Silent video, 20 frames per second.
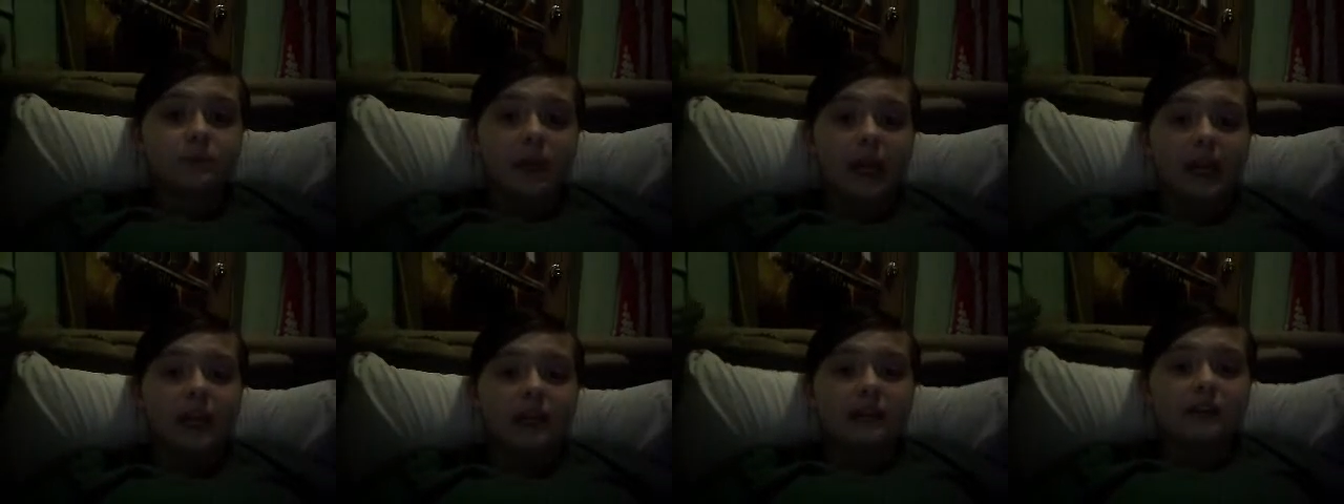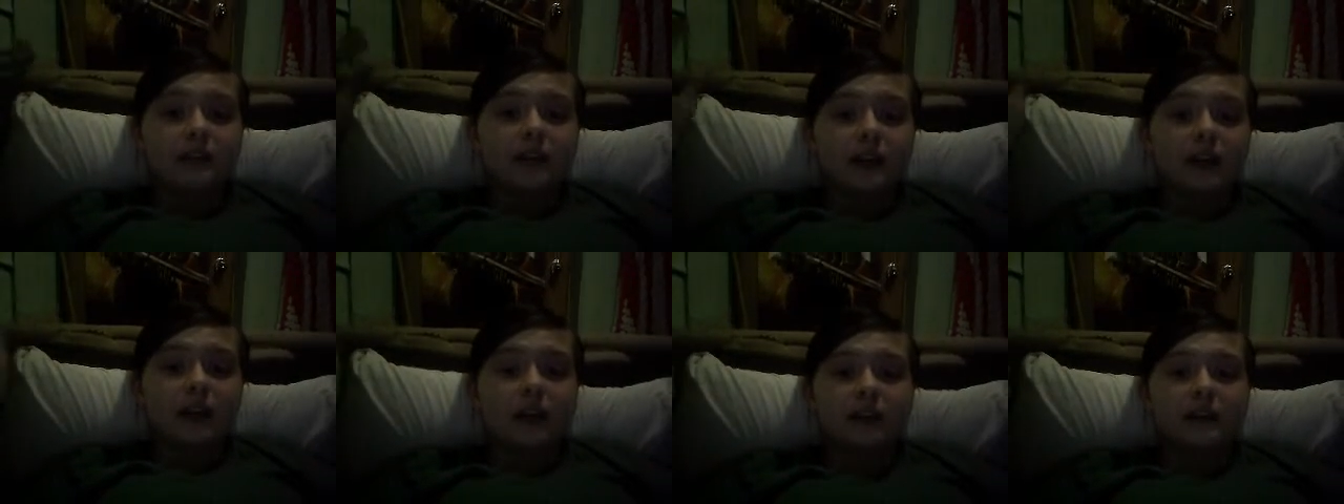I
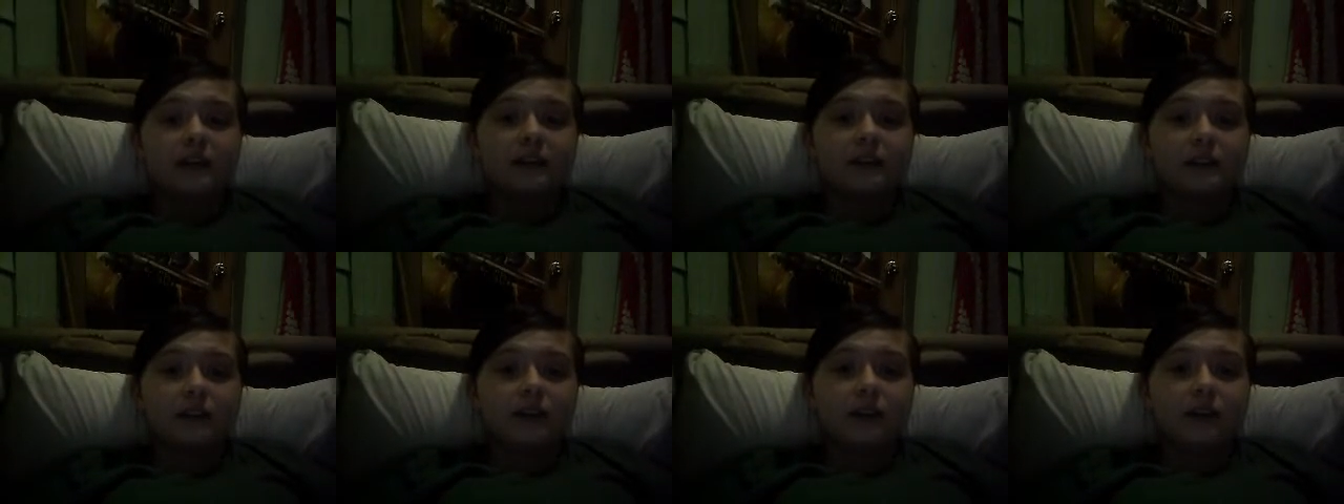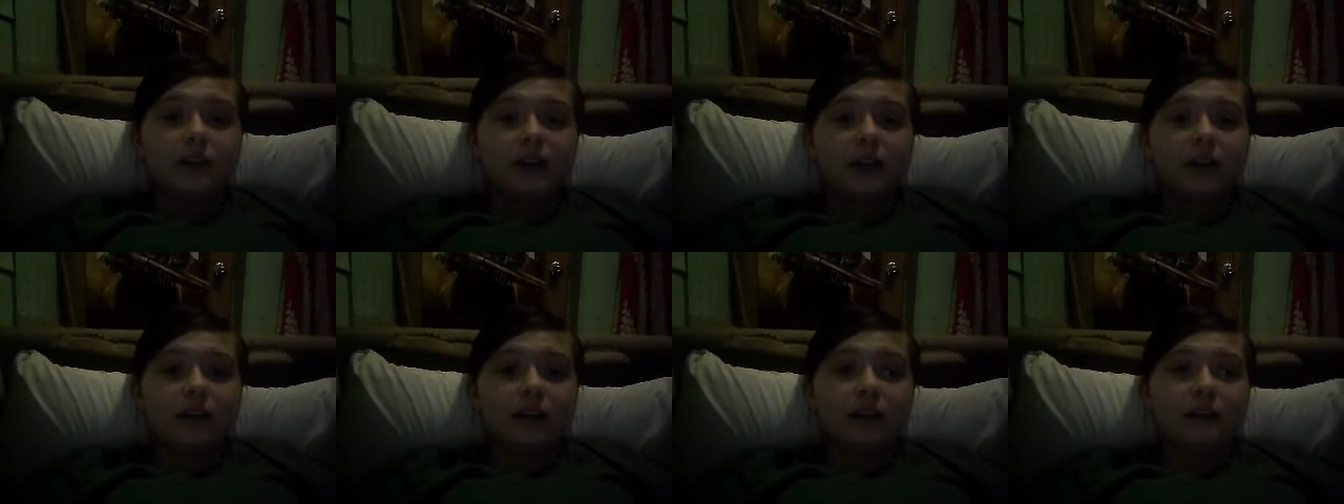didn't
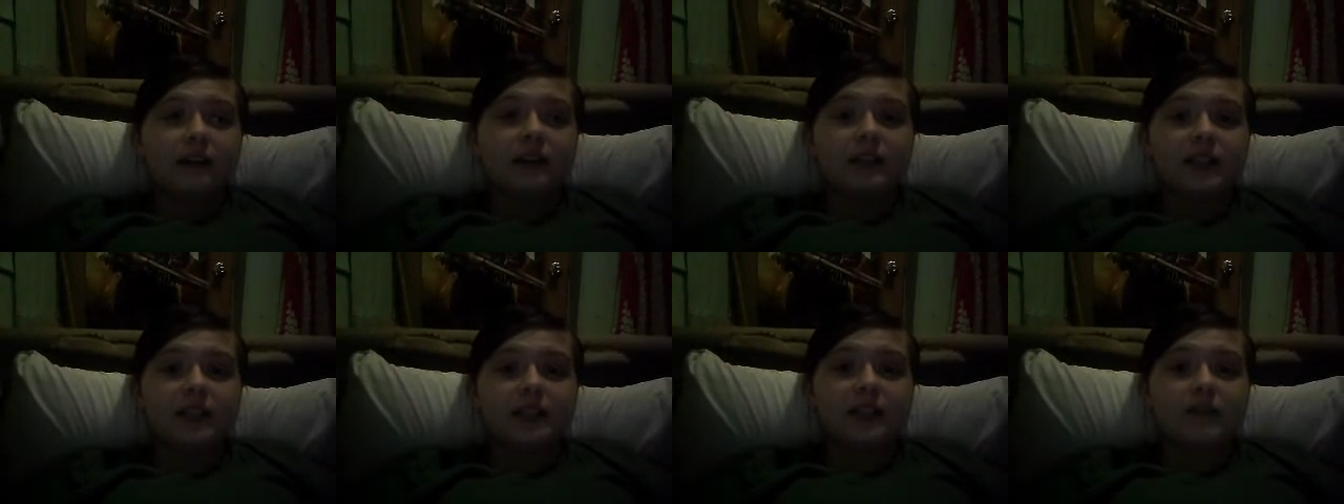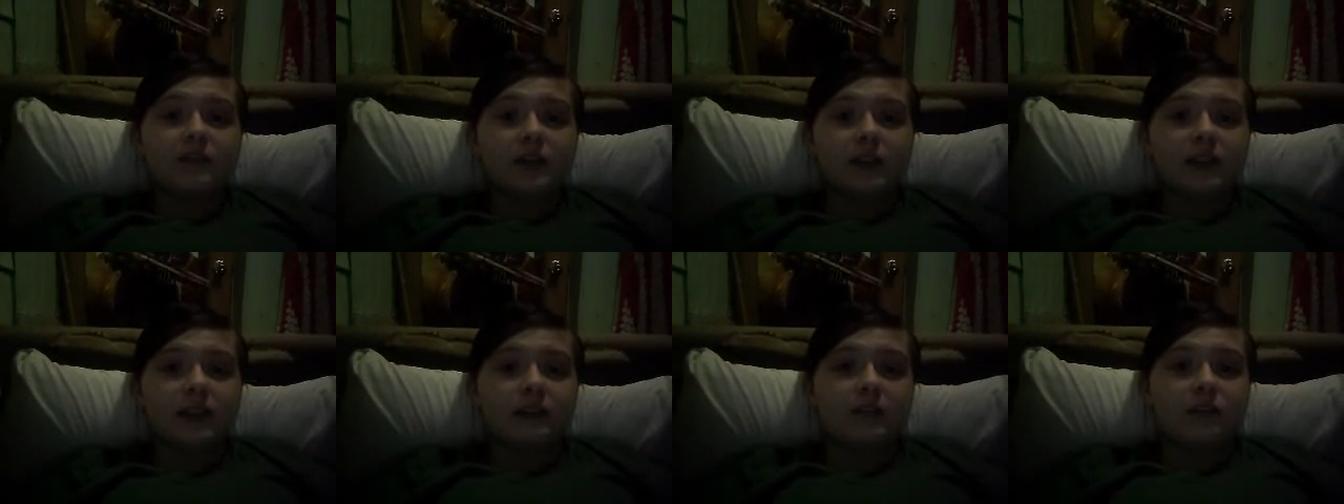even get
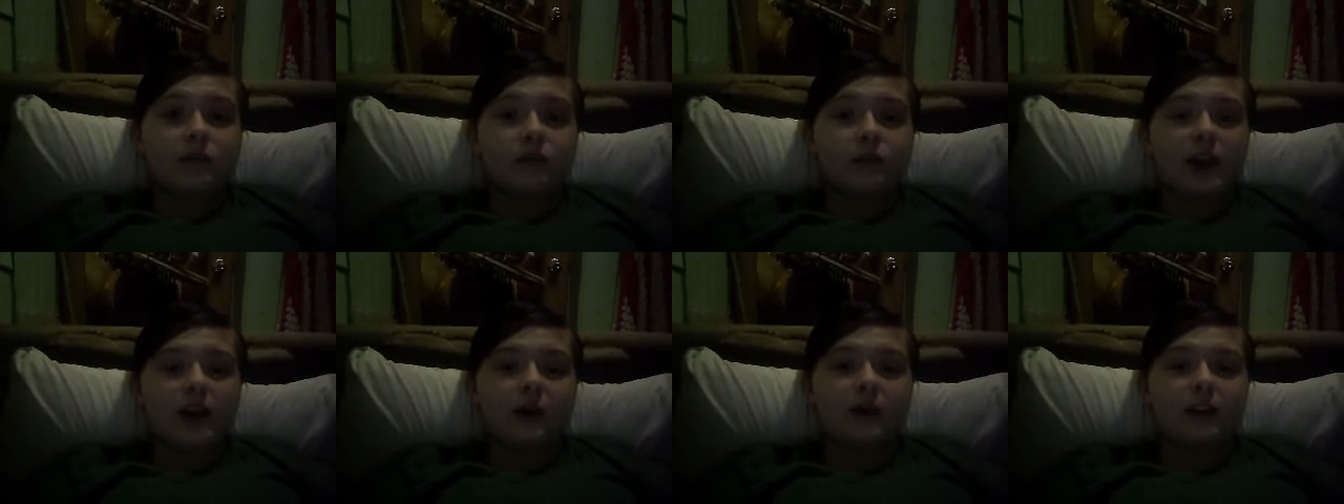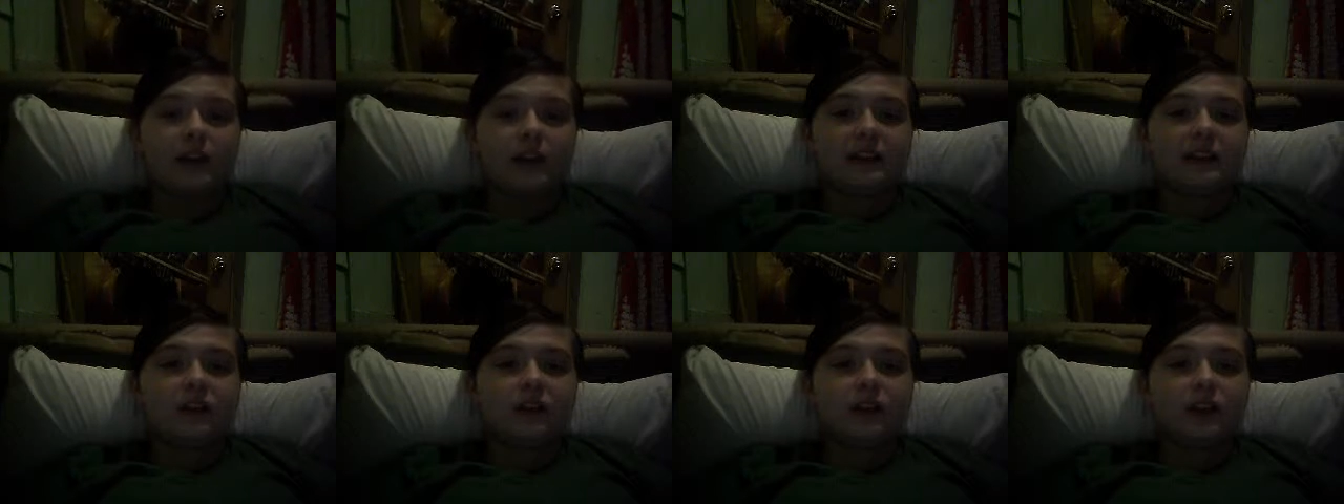grounded at the
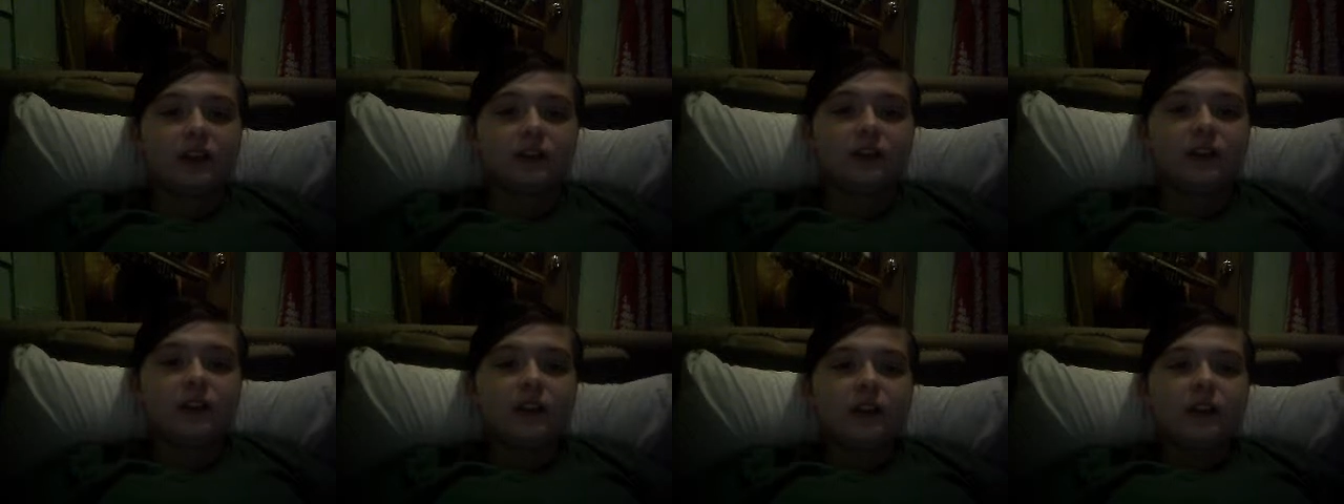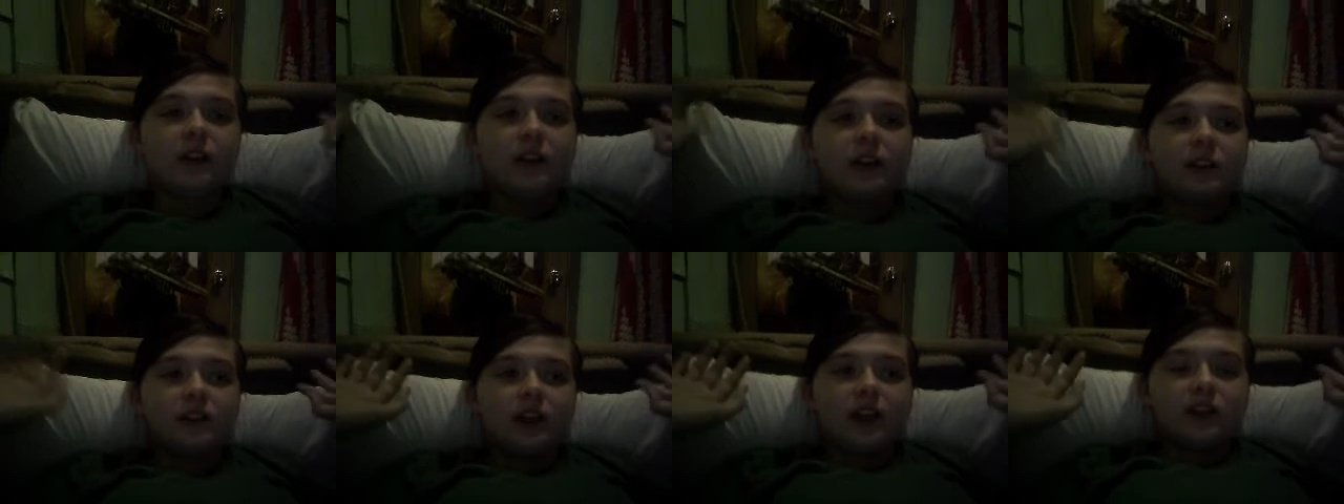least. I
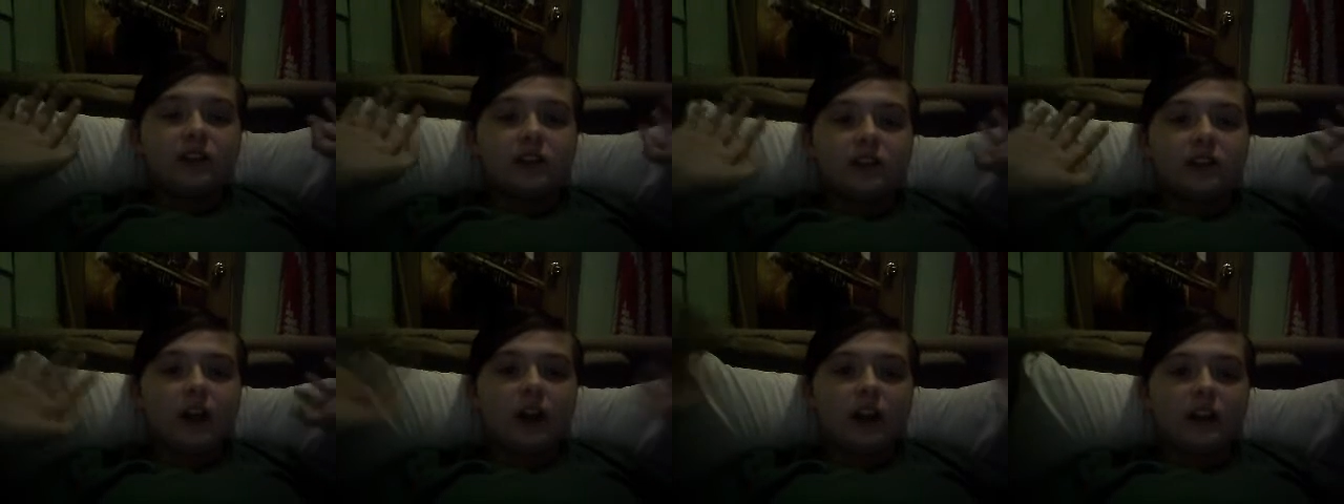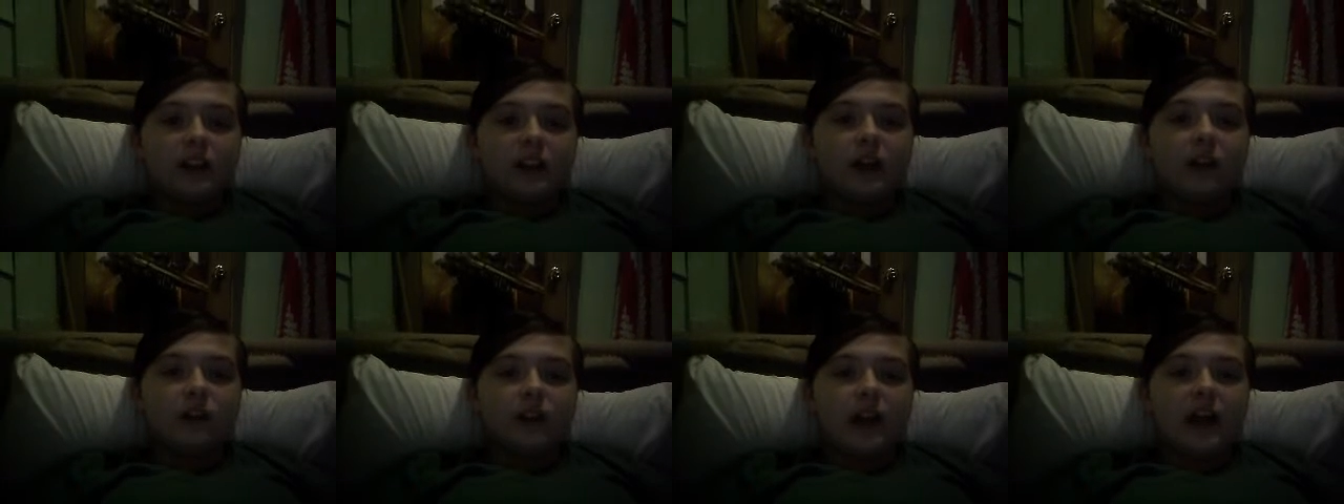just got yelled at,
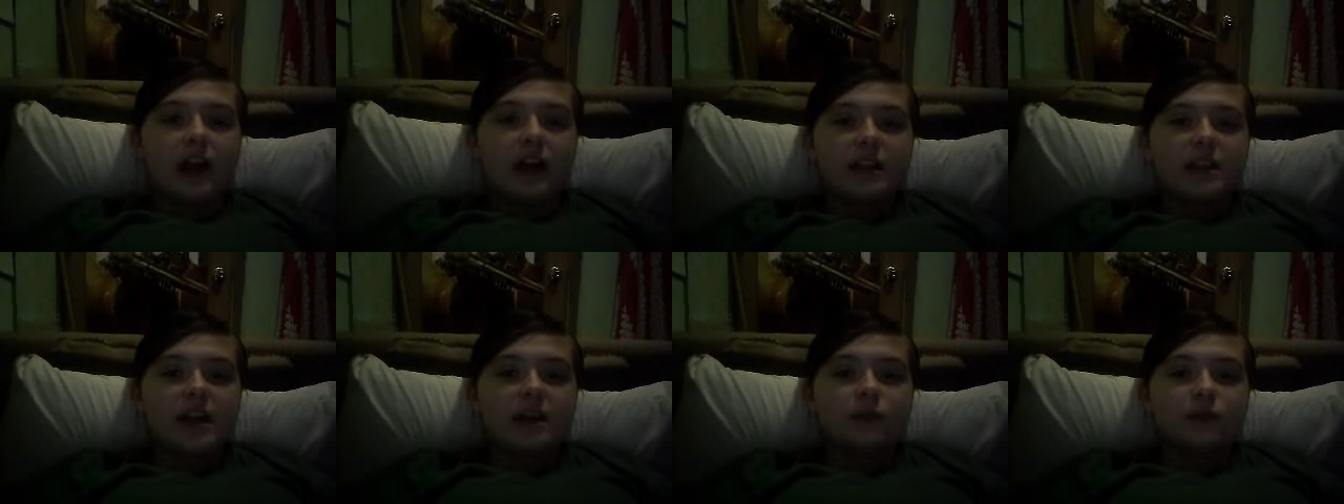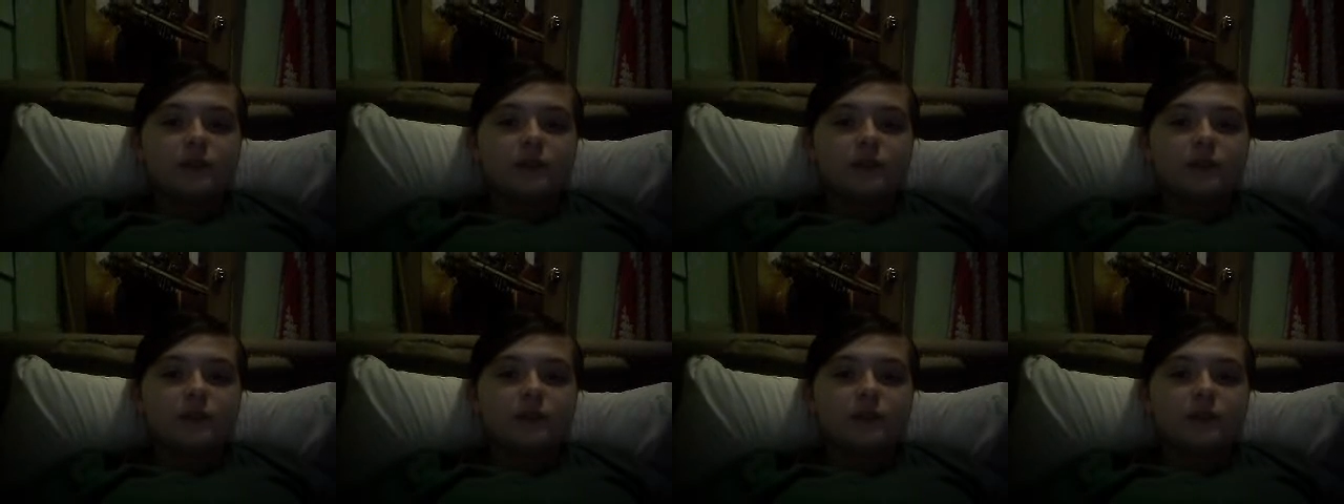and that was it.